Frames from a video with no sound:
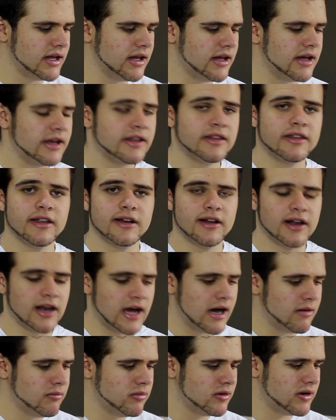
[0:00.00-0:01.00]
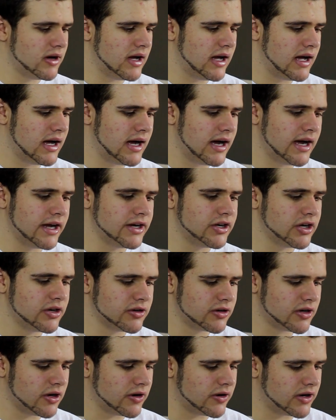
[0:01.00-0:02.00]
Hit the club. I
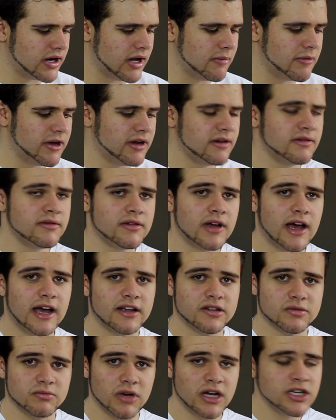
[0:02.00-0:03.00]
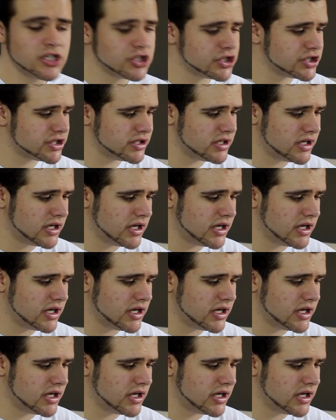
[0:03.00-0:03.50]
don't go clubbing as much.